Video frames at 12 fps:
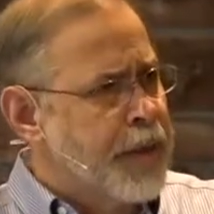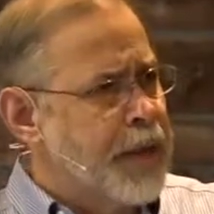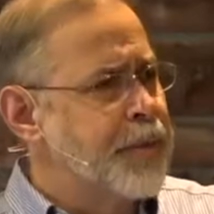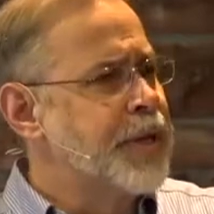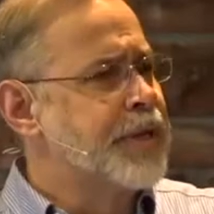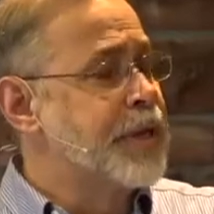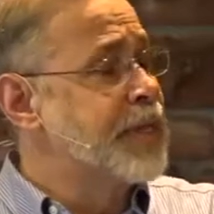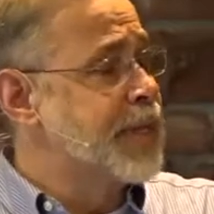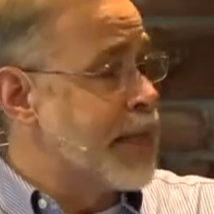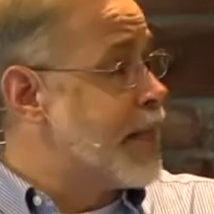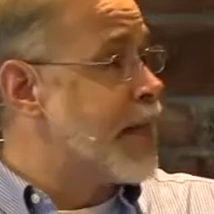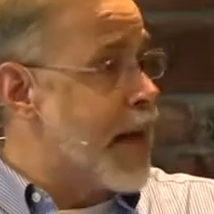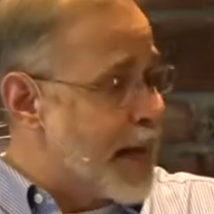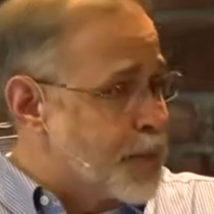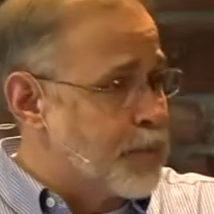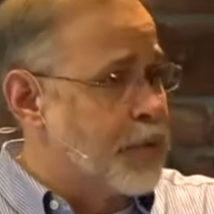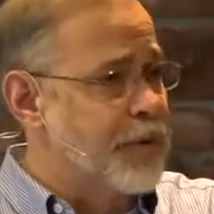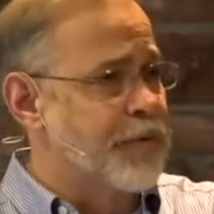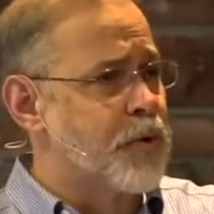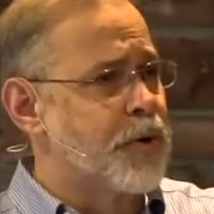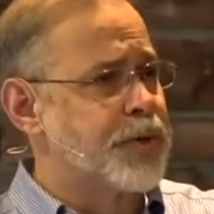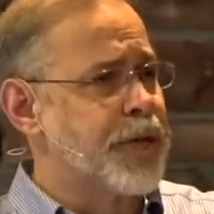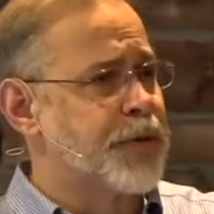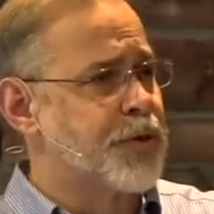And we get to say the gospel, and of
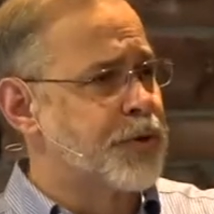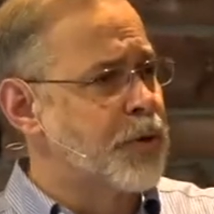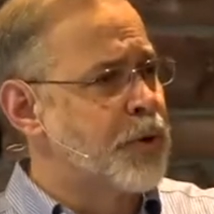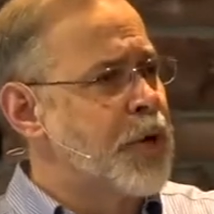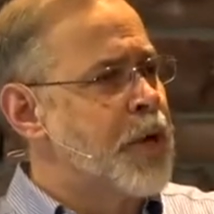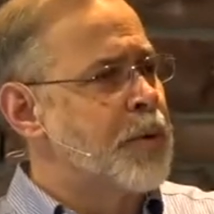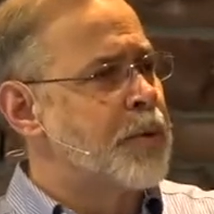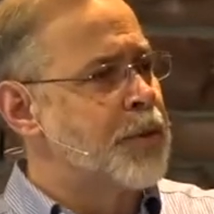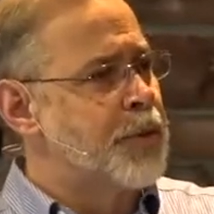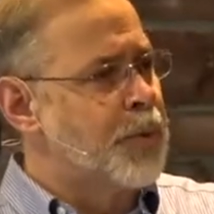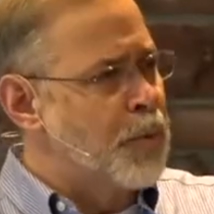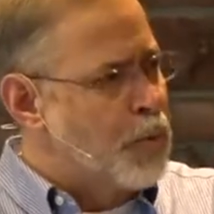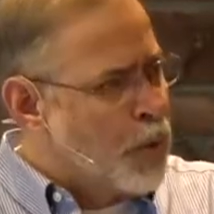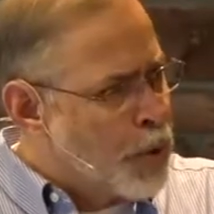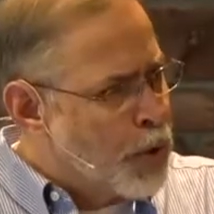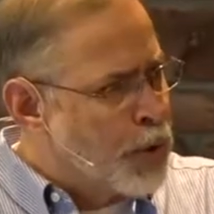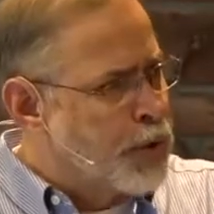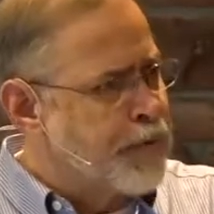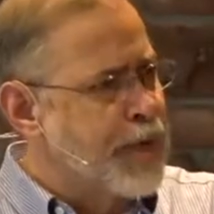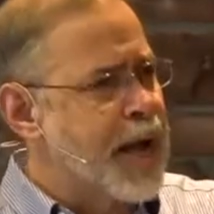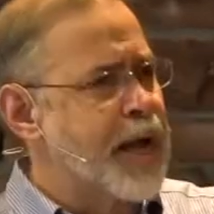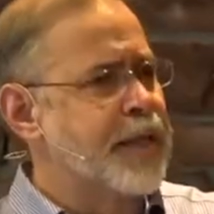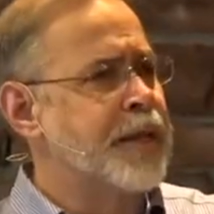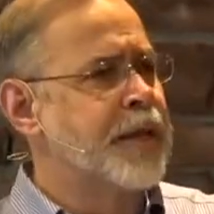course that's true. But the word of
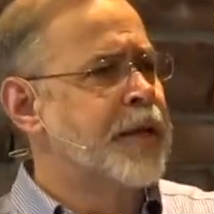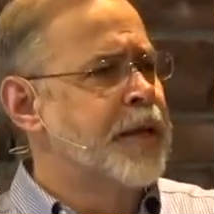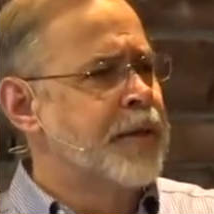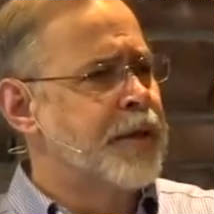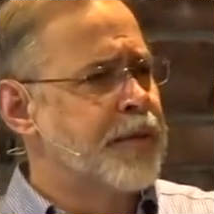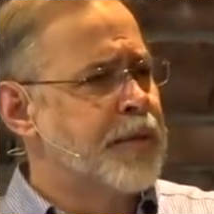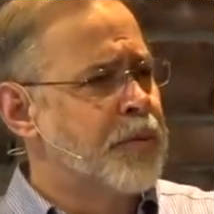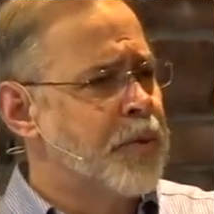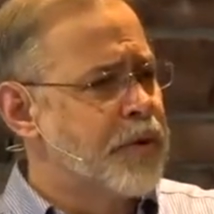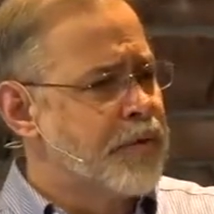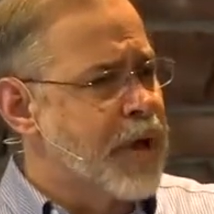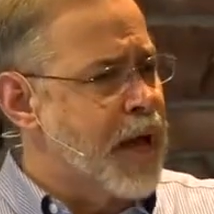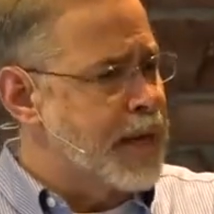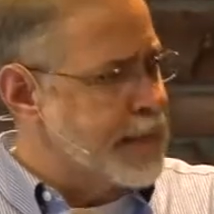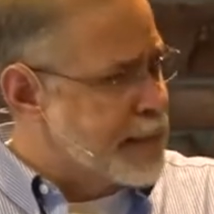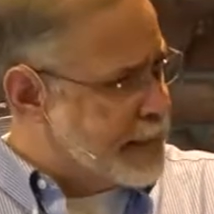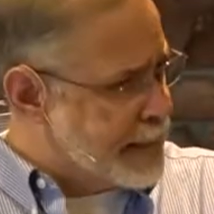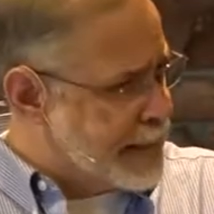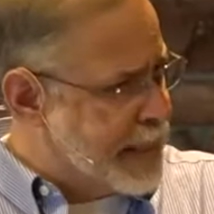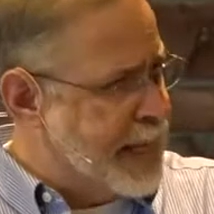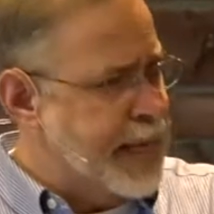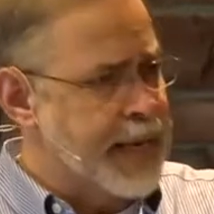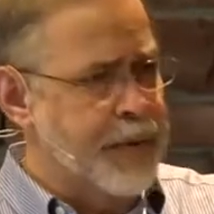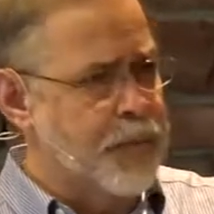God, the, the, the word of God is a
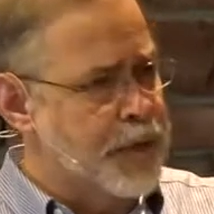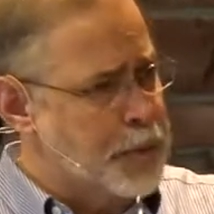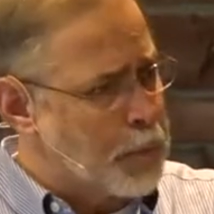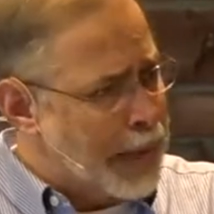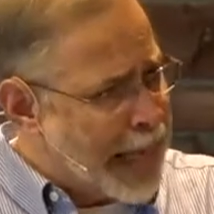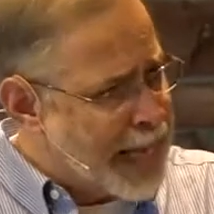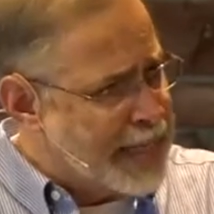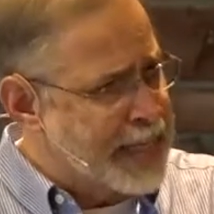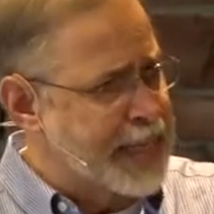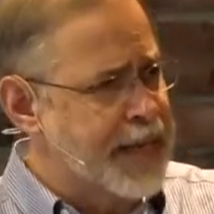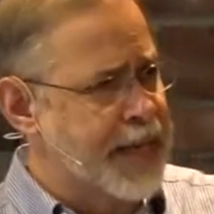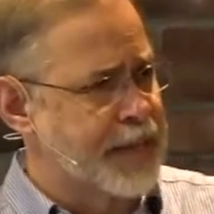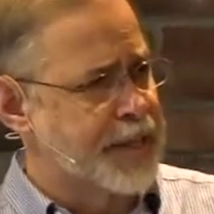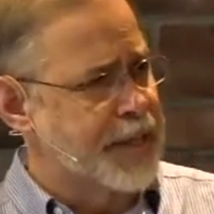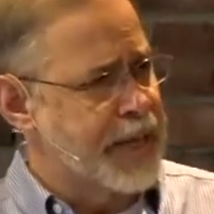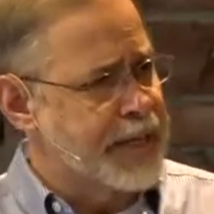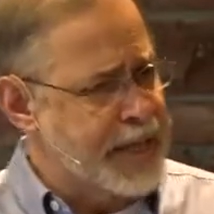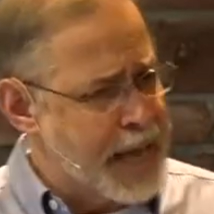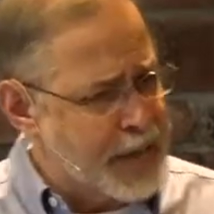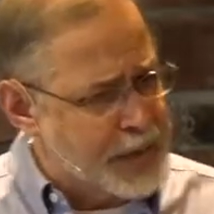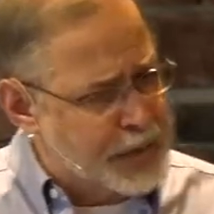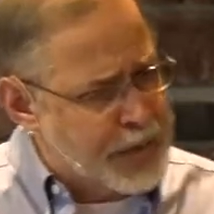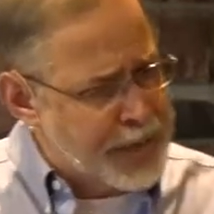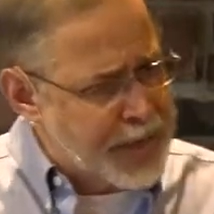seed, and once planted in us, it, it,
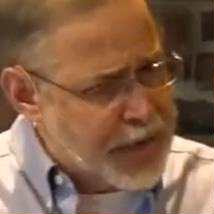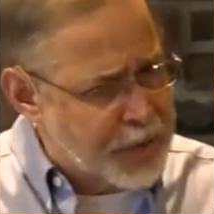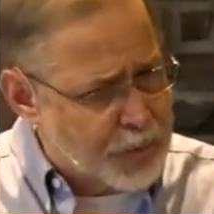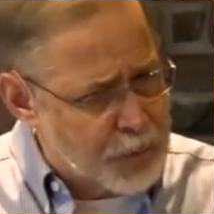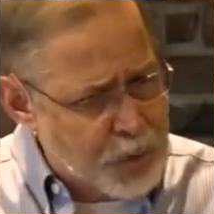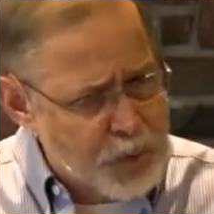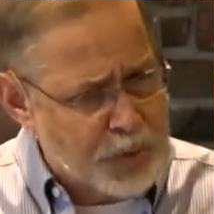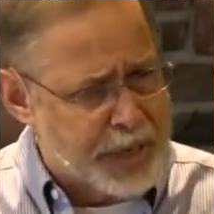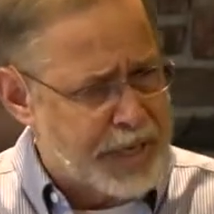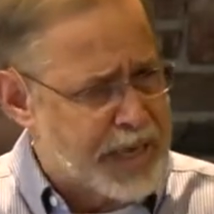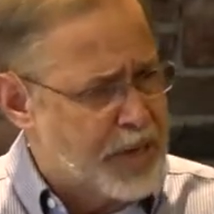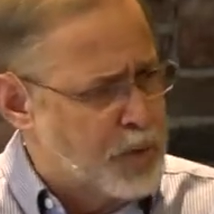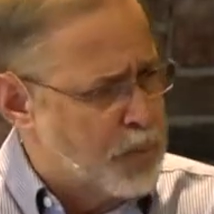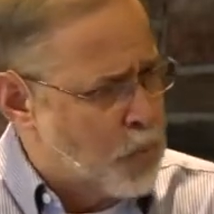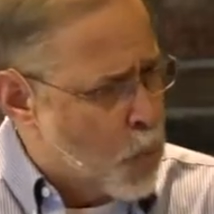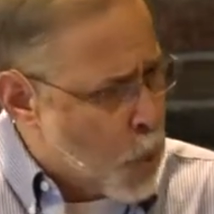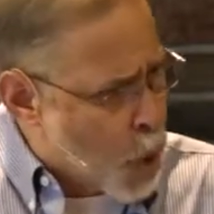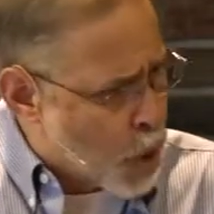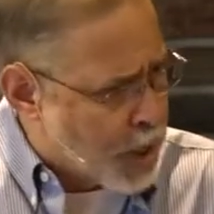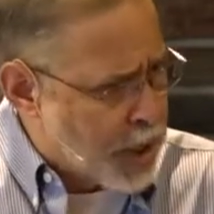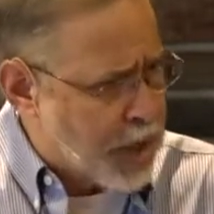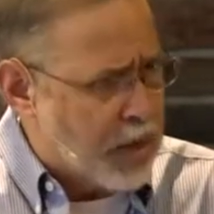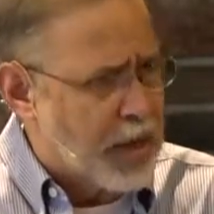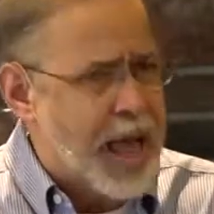takes, it takes root, it does work in
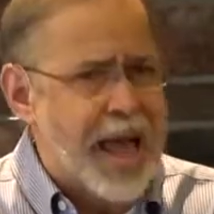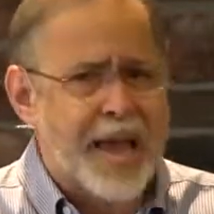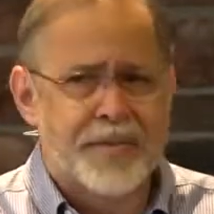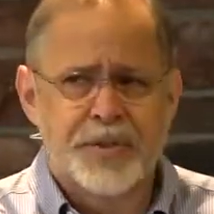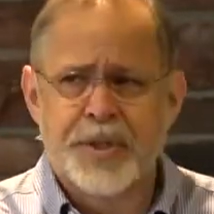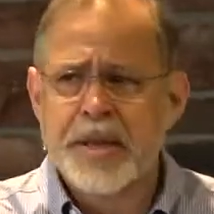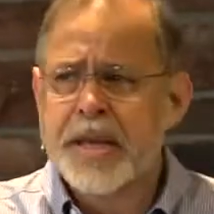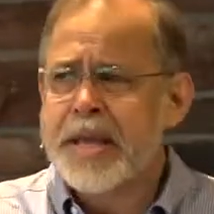our lives.